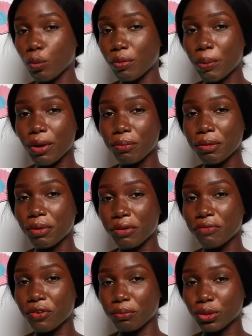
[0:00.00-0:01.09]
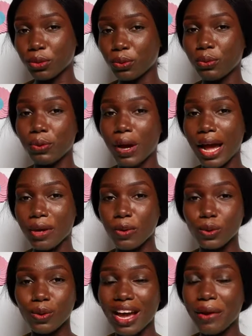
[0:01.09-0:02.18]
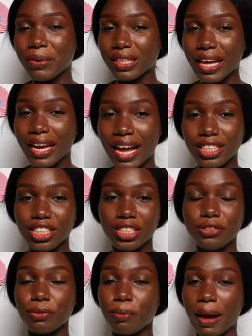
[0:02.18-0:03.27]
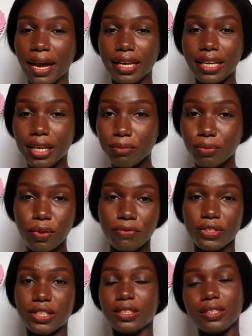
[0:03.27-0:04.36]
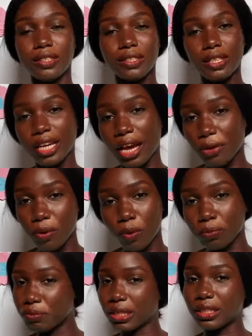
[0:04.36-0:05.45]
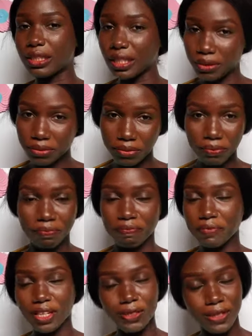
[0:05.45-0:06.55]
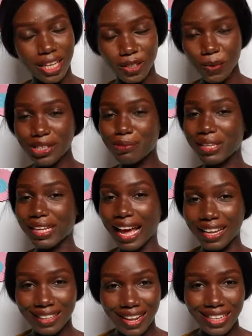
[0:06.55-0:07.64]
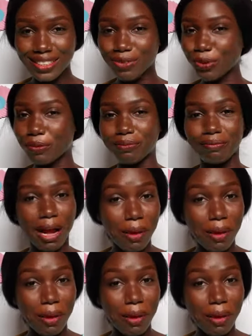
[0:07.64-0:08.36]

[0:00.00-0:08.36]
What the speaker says: on my way coming back from school, I go to her, I retire, and she gives me my profits. Then I go save. So it has always been like that from